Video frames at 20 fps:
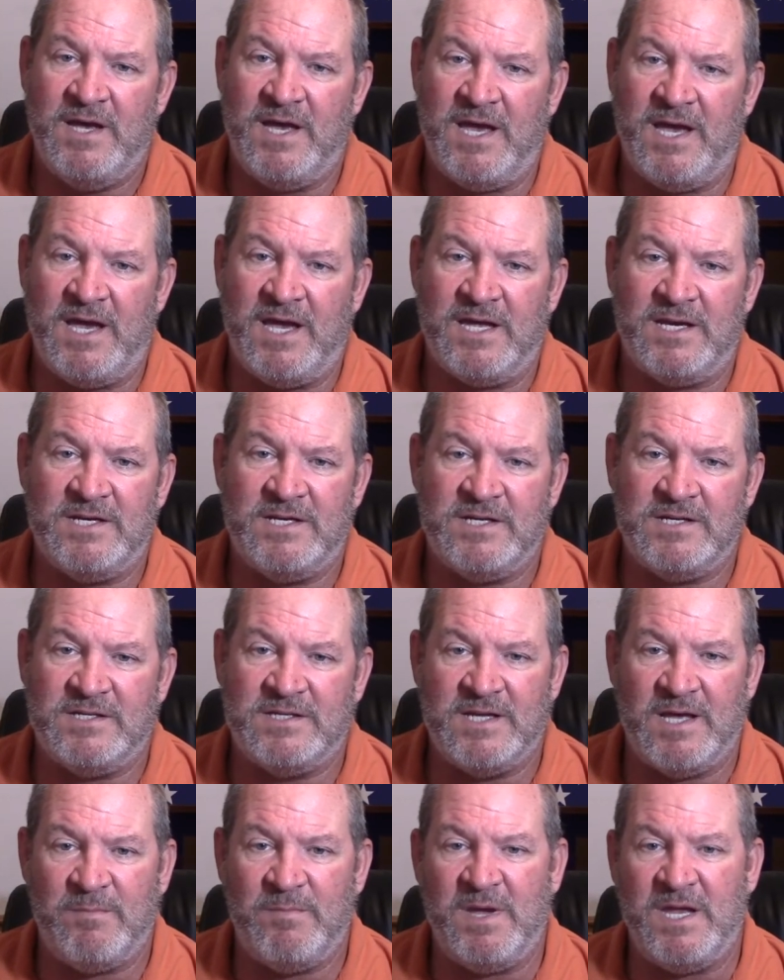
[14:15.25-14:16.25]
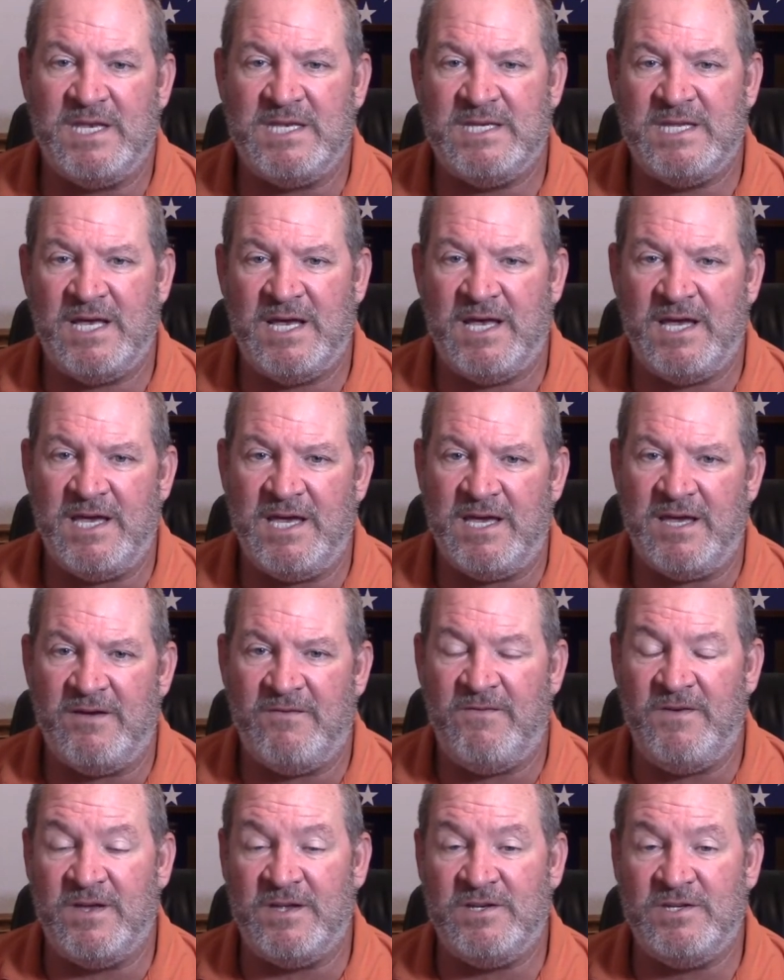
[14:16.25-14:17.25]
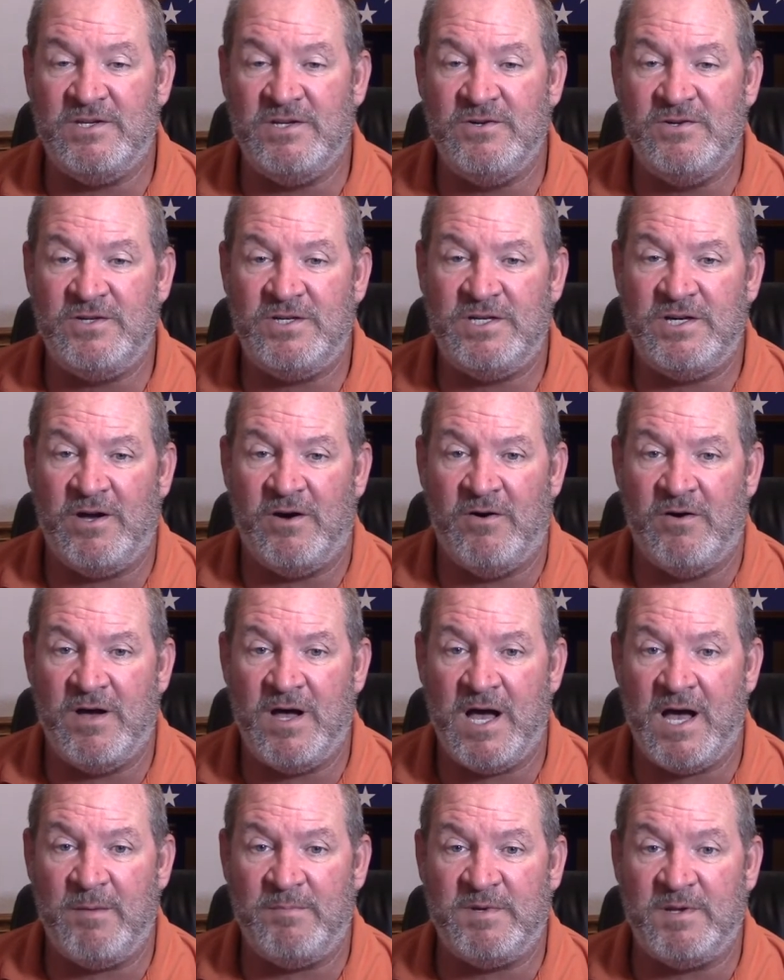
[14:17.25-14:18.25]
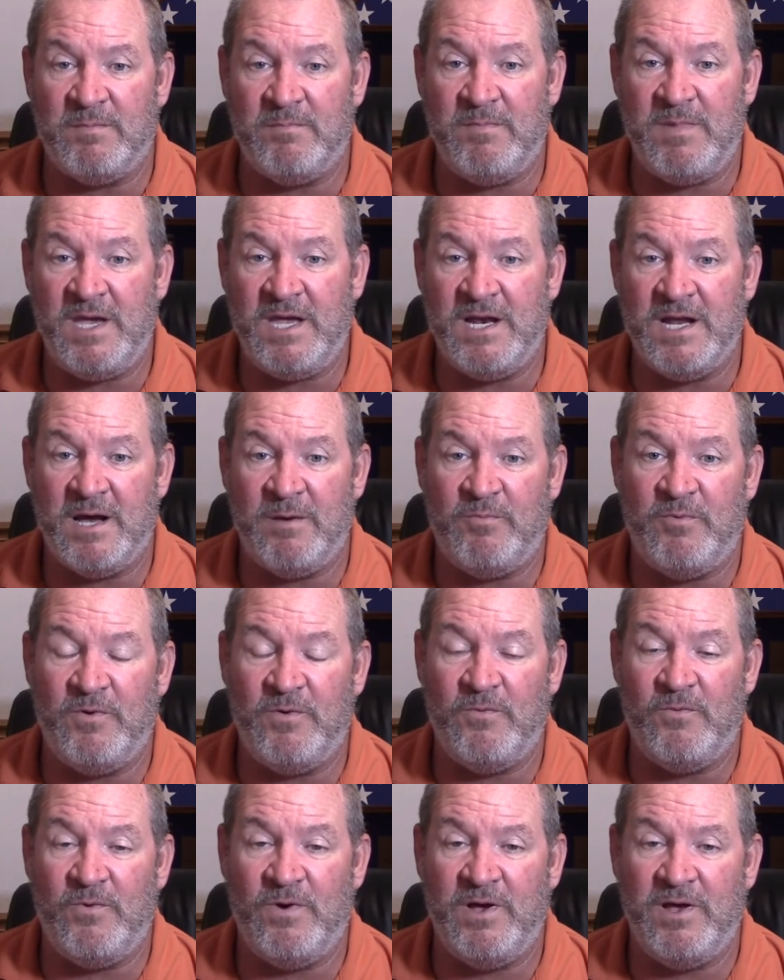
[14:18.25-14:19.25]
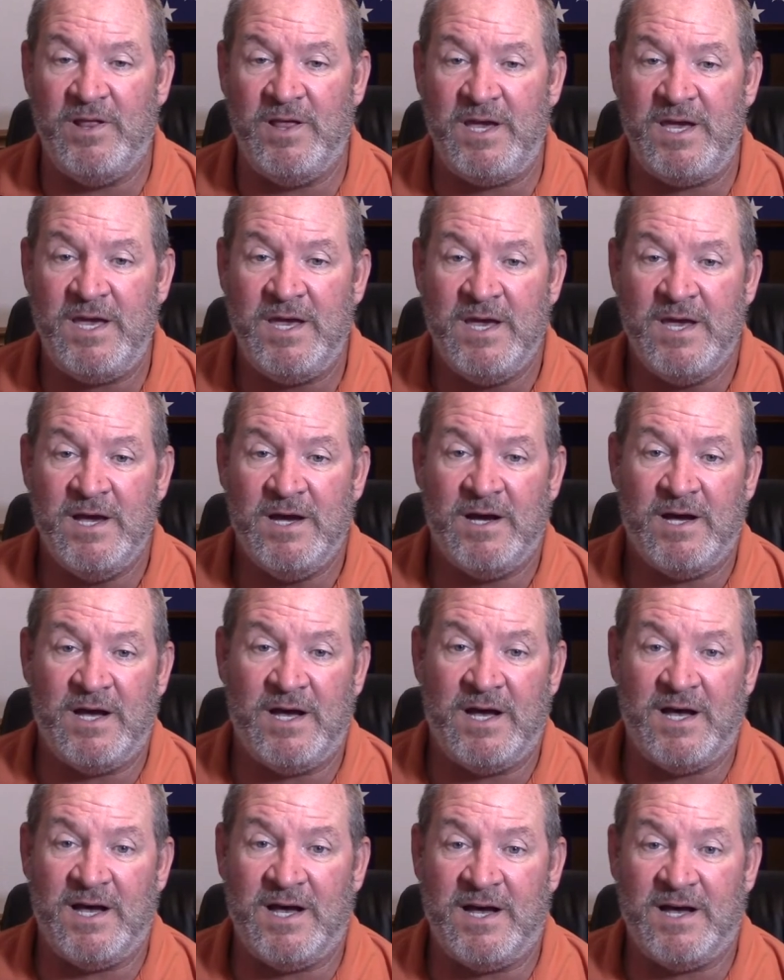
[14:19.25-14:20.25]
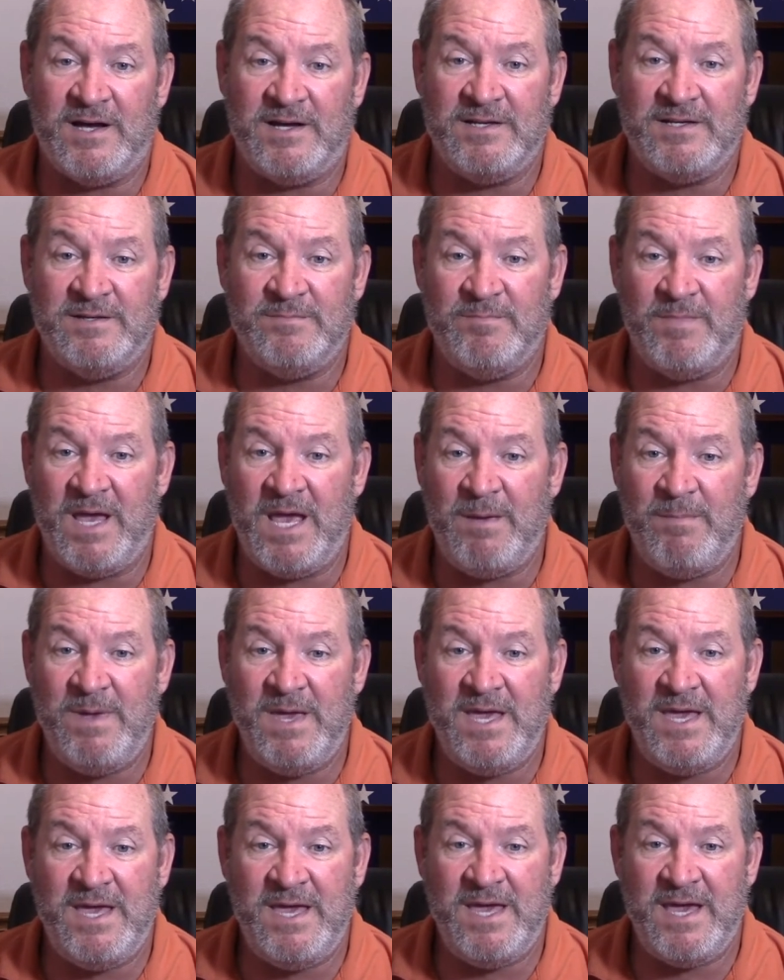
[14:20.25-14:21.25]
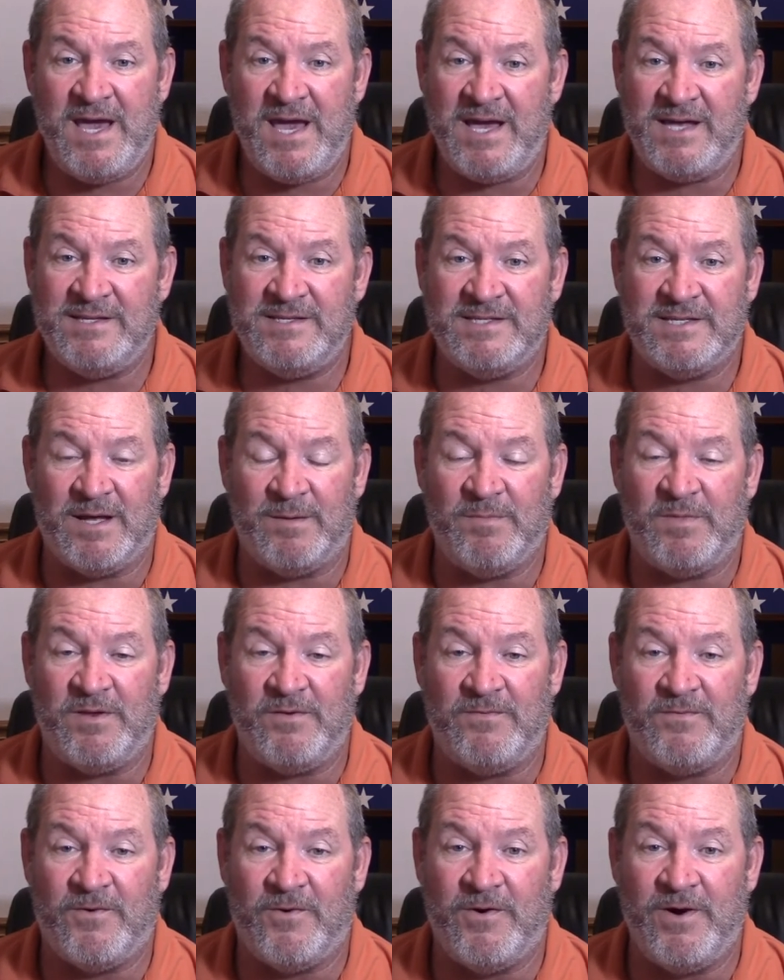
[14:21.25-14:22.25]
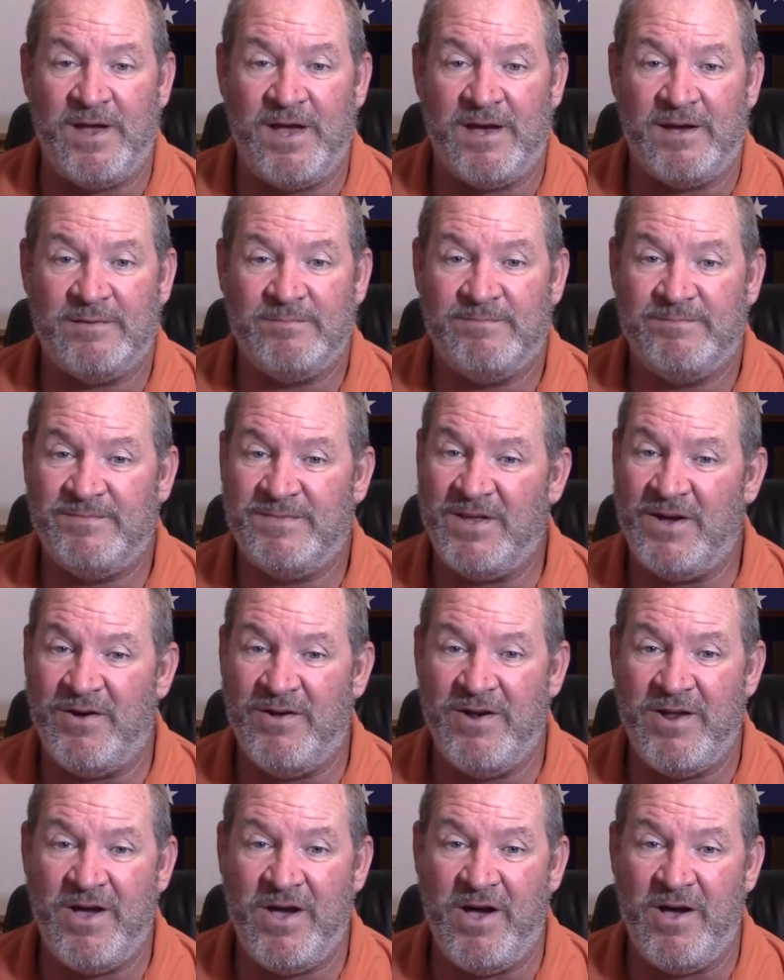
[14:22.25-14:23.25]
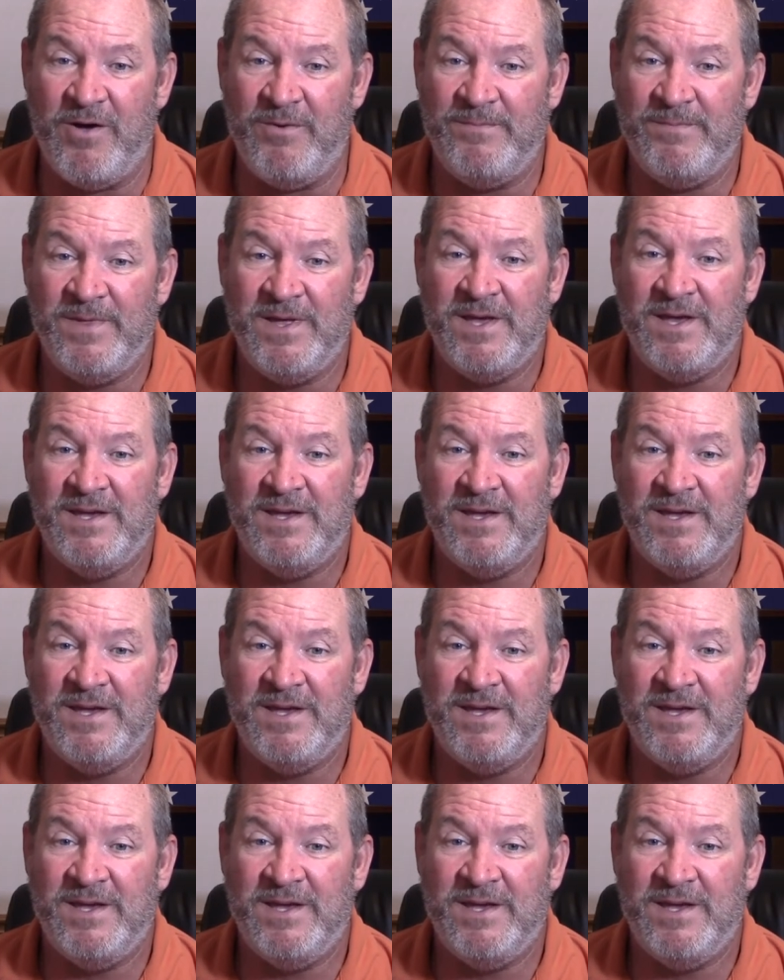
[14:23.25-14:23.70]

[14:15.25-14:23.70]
And just let me tell you, if you do show up to meet up with Willie, uh, maybe he has something for you. Don't know.